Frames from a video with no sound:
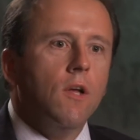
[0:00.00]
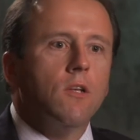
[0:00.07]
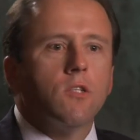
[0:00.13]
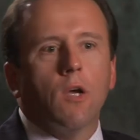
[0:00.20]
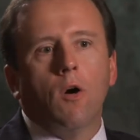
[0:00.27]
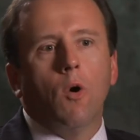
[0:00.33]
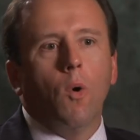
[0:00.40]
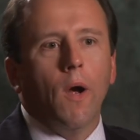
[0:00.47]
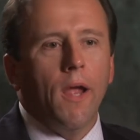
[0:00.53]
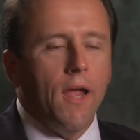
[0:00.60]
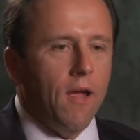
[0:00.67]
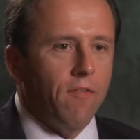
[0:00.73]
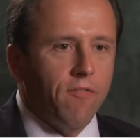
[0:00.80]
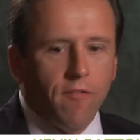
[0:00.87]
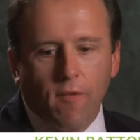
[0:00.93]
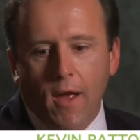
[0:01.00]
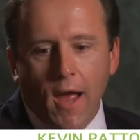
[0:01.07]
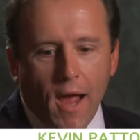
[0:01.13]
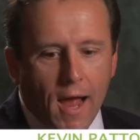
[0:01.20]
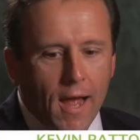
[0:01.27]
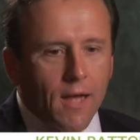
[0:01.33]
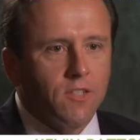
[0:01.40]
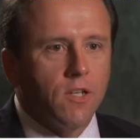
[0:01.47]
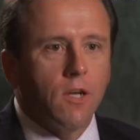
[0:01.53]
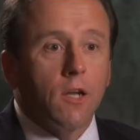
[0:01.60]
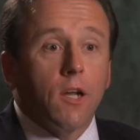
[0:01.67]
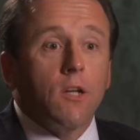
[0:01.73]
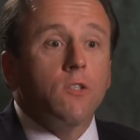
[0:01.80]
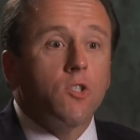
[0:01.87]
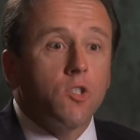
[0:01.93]
So if, as a
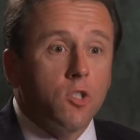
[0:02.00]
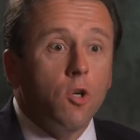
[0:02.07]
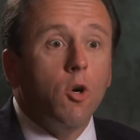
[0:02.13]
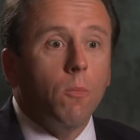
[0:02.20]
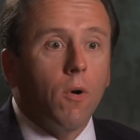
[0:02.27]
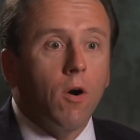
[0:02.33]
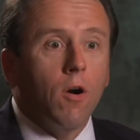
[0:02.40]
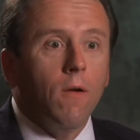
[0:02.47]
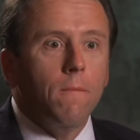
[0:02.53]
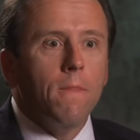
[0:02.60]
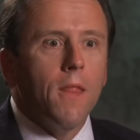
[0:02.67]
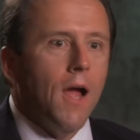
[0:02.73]
consumer,